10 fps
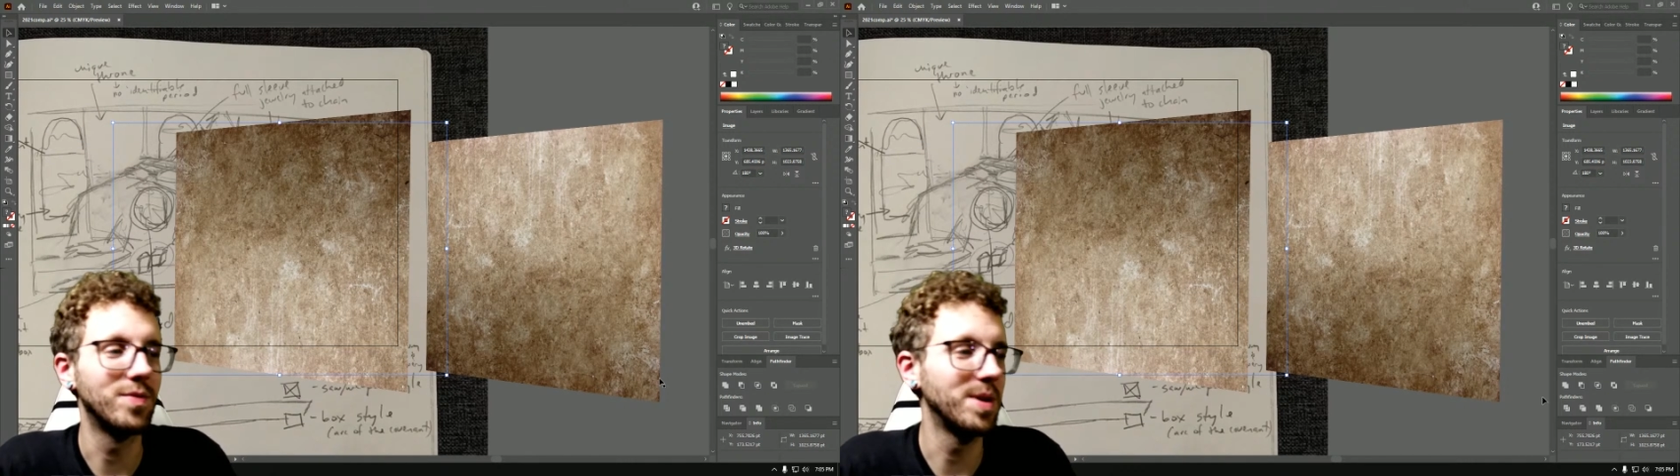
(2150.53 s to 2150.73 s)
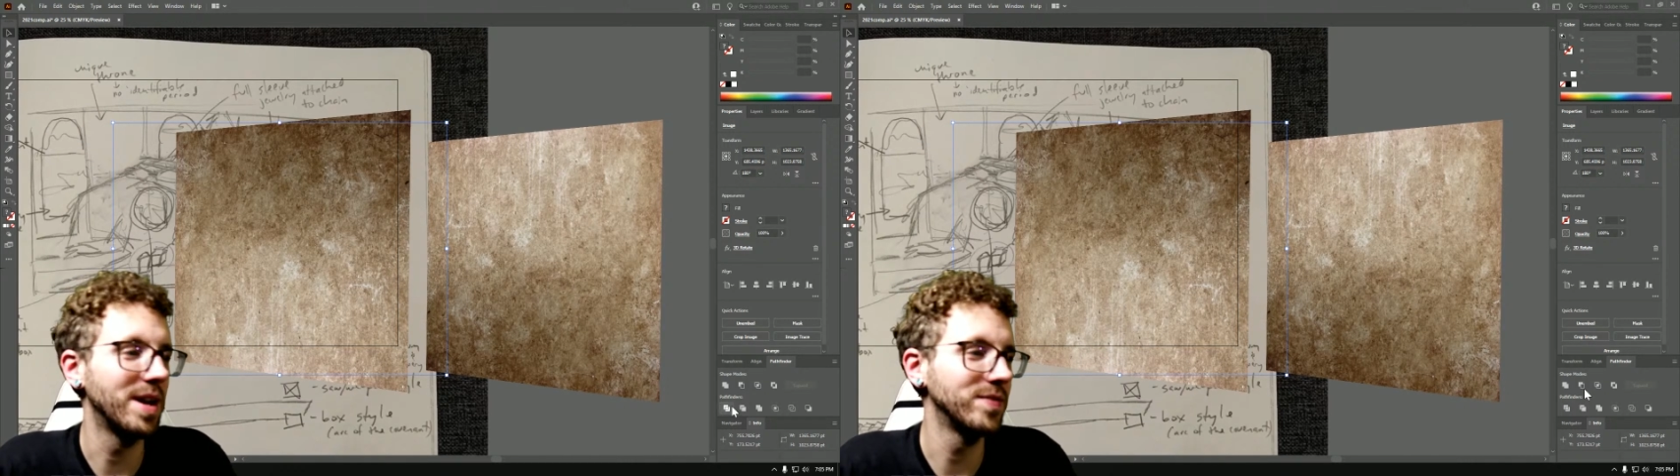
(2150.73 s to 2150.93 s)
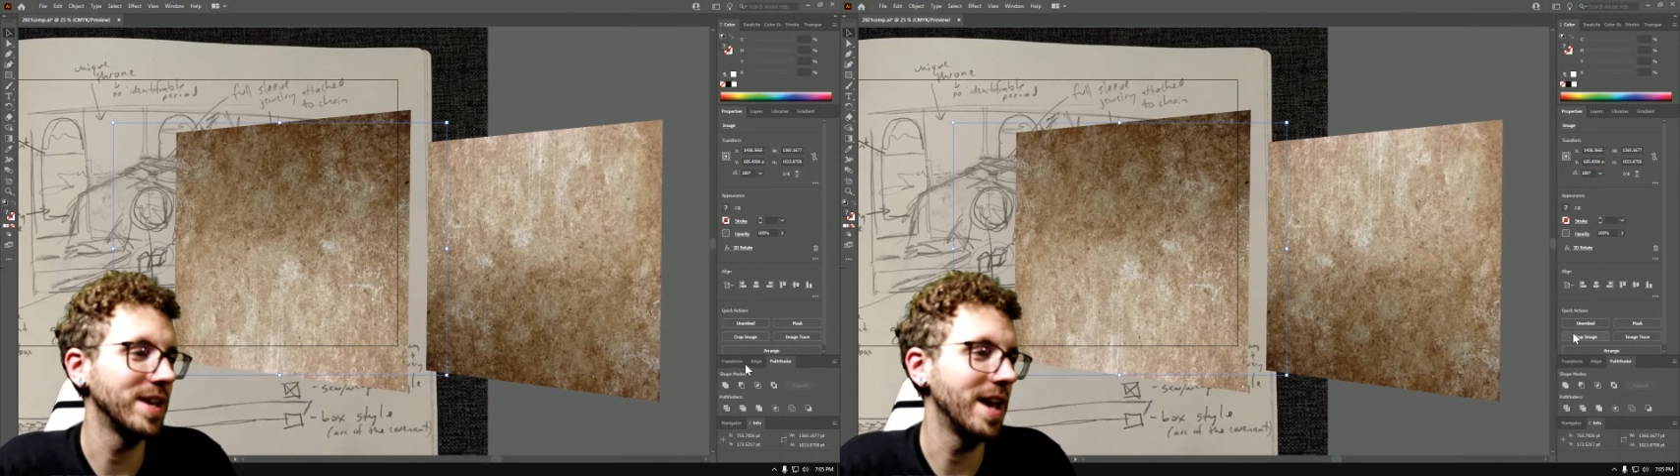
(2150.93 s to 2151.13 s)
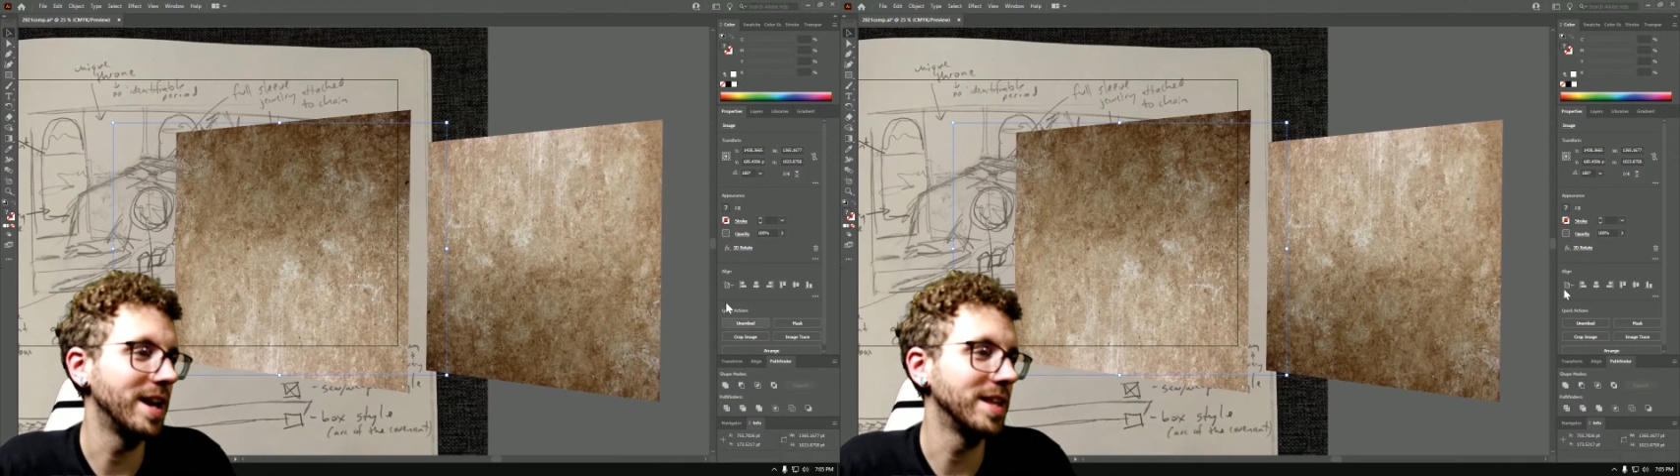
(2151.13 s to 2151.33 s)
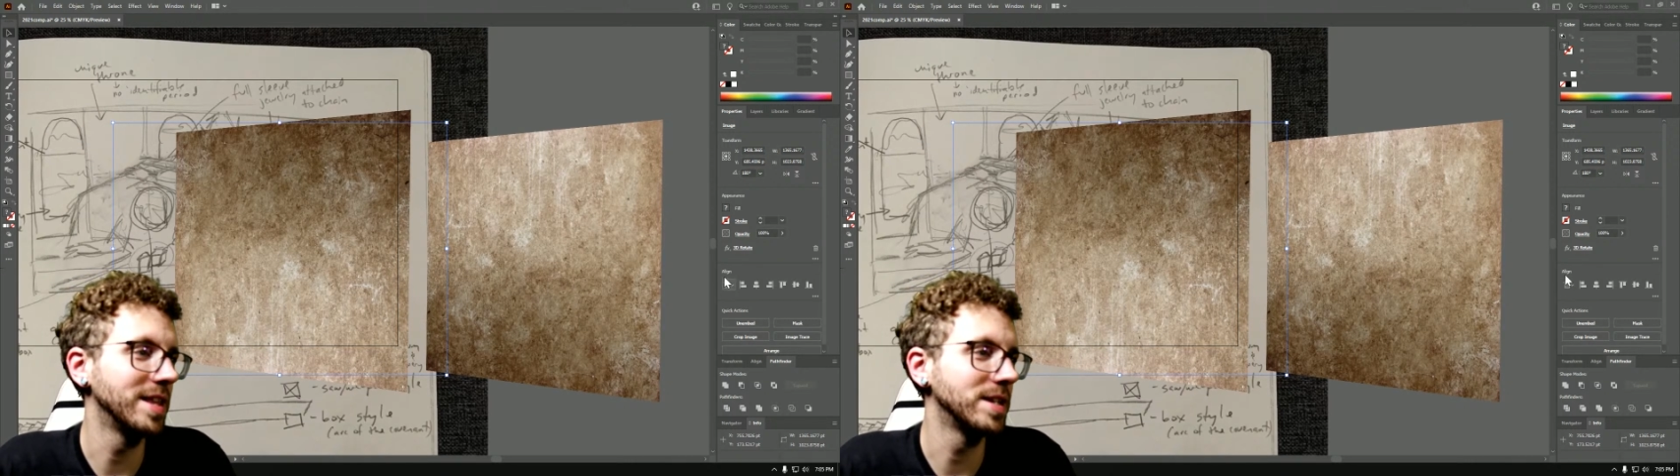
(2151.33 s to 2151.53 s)
We'd have to
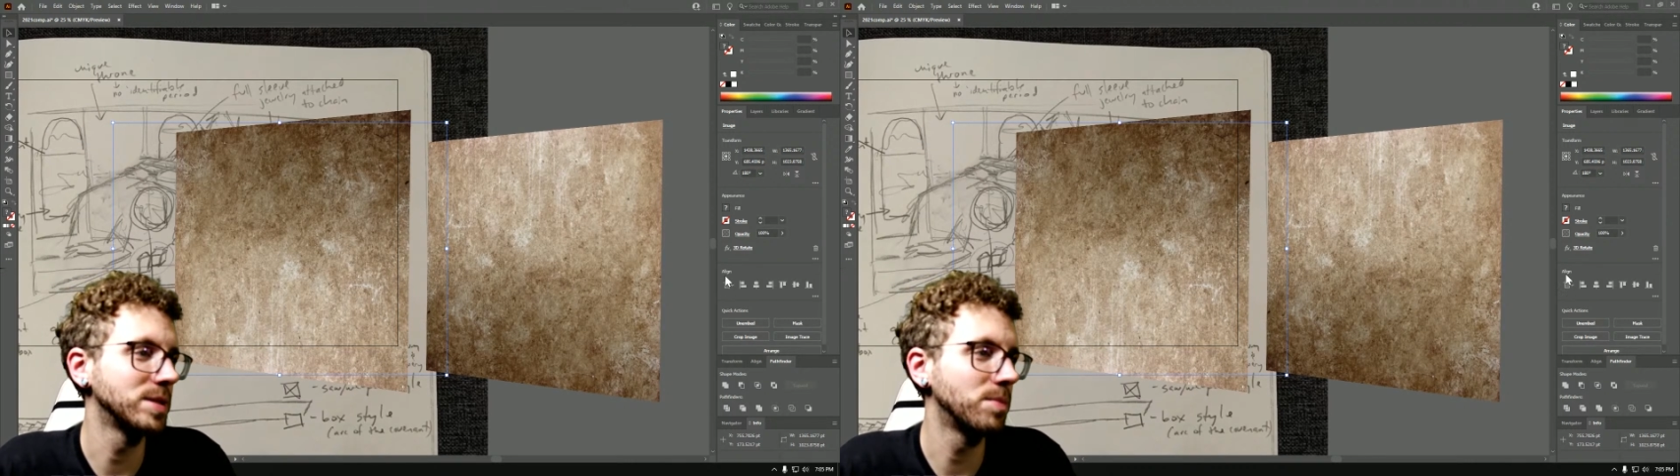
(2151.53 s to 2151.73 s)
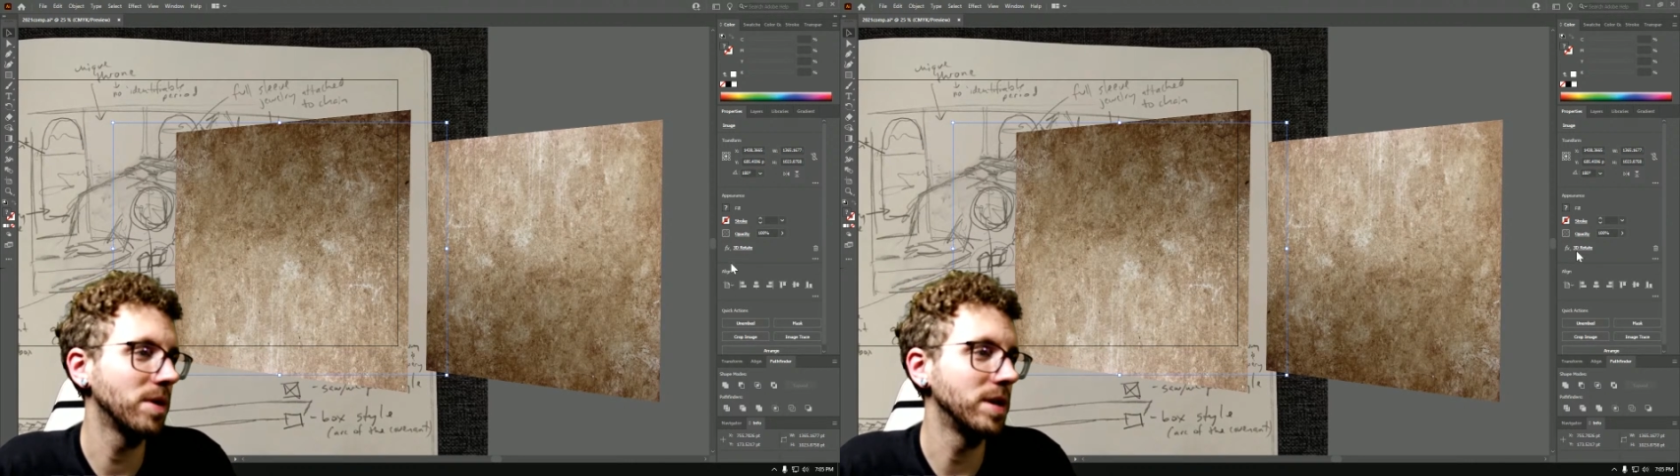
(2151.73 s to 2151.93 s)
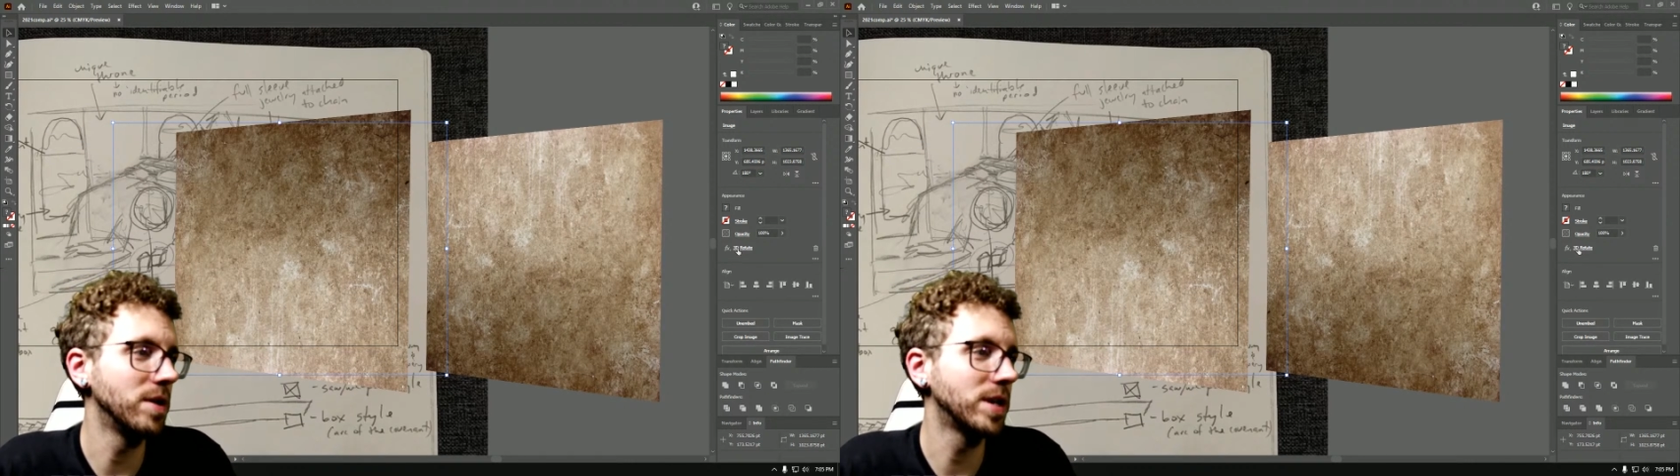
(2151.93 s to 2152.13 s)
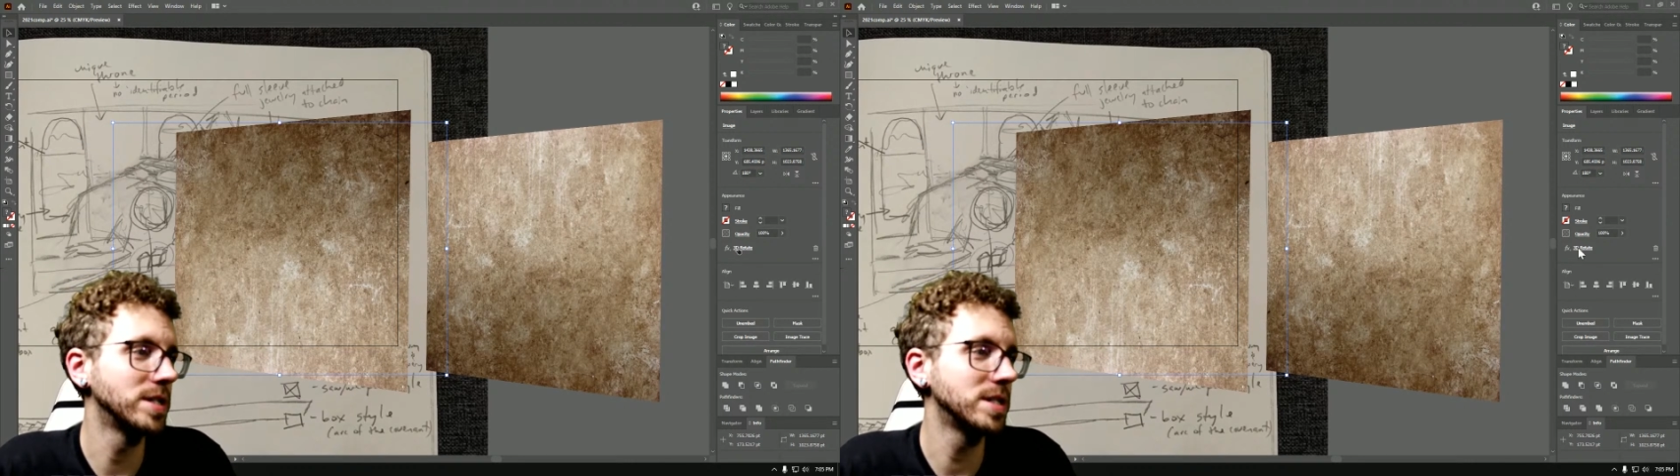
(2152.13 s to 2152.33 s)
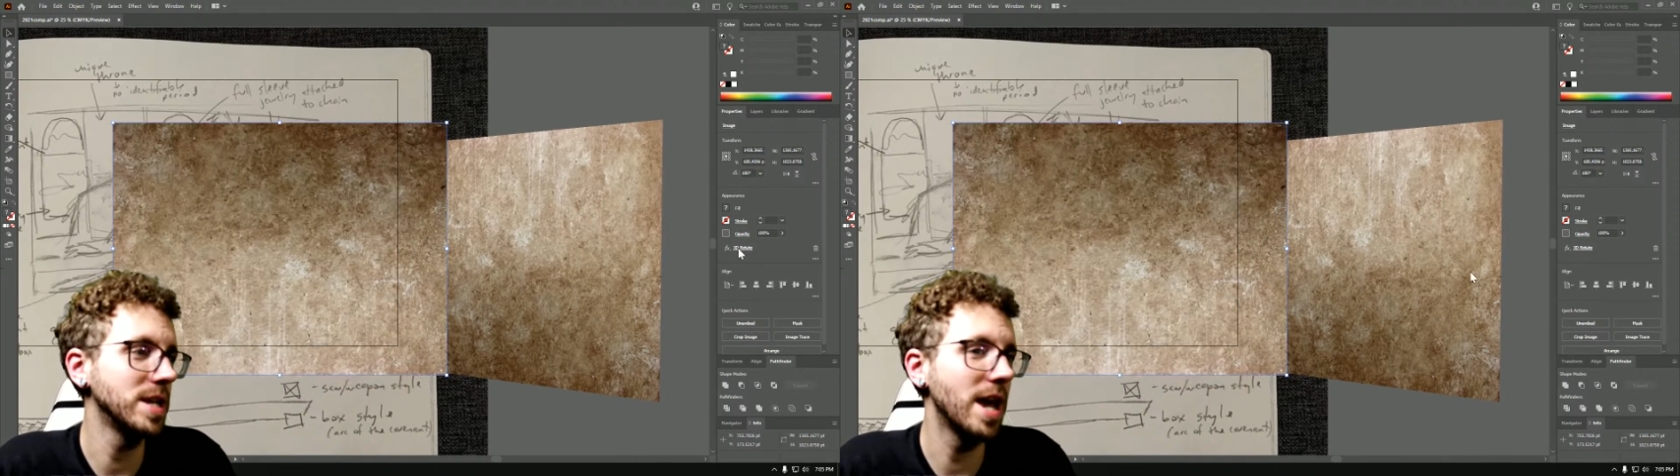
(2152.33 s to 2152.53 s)
edit this, but you can
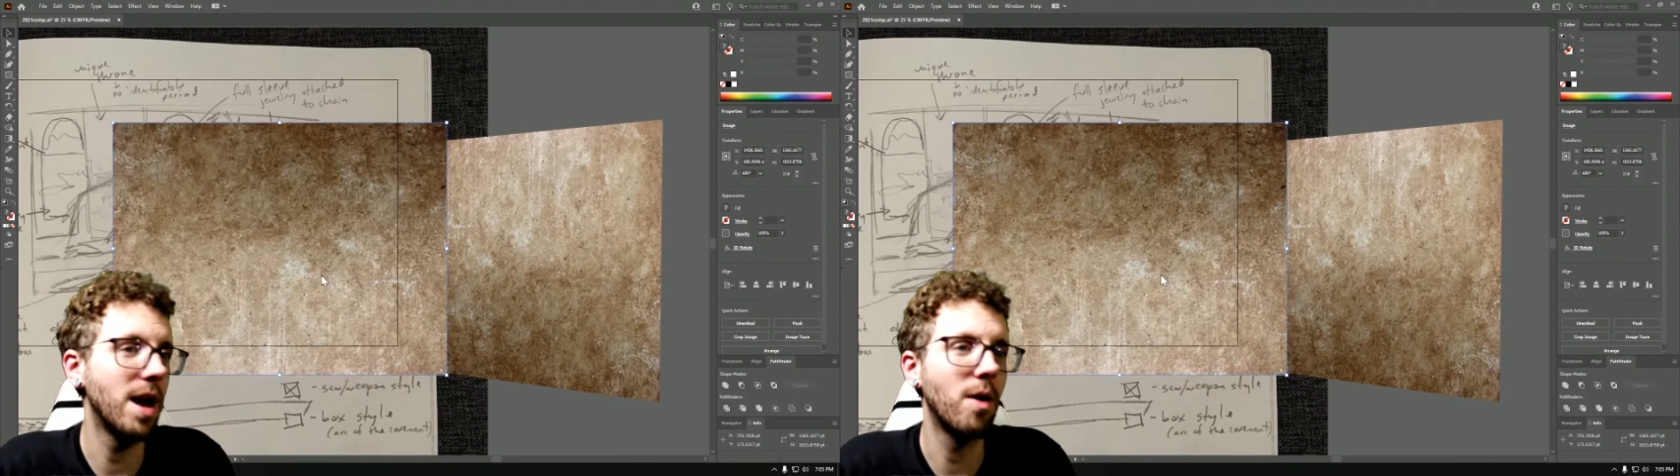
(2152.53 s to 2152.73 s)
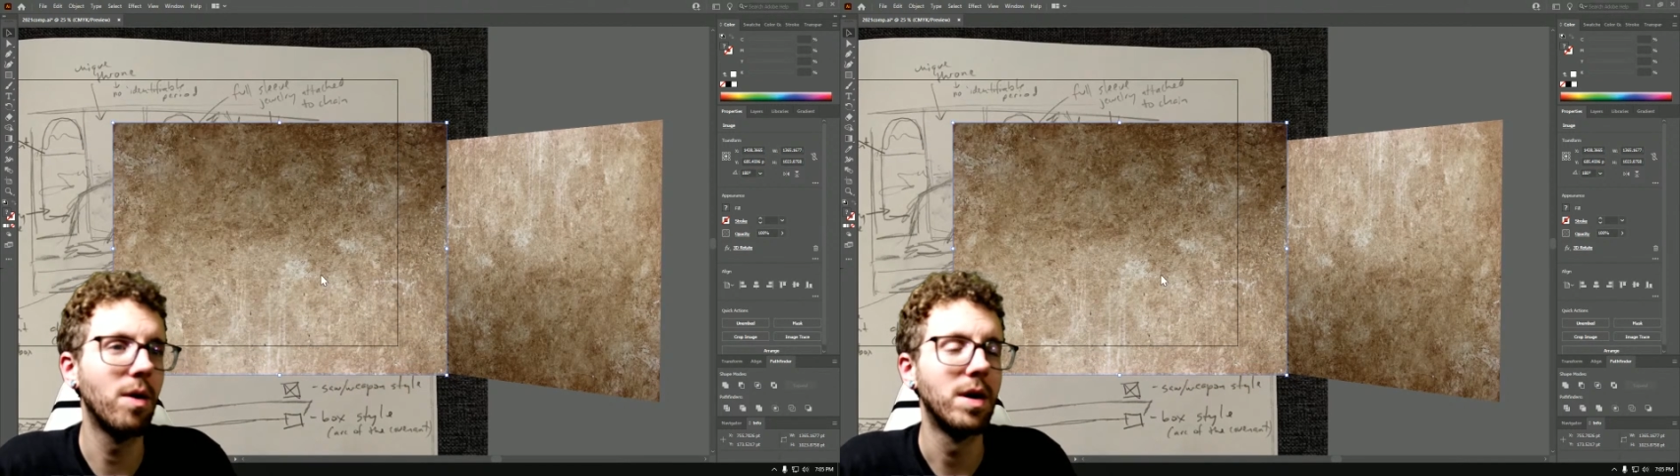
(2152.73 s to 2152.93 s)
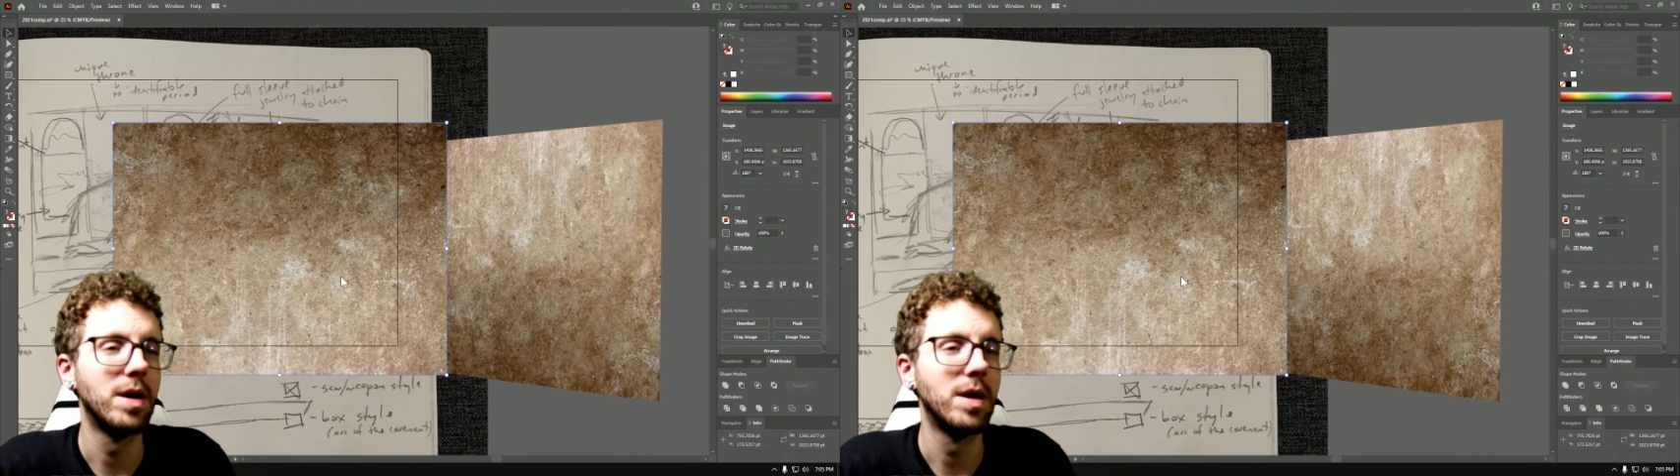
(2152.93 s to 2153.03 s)
see how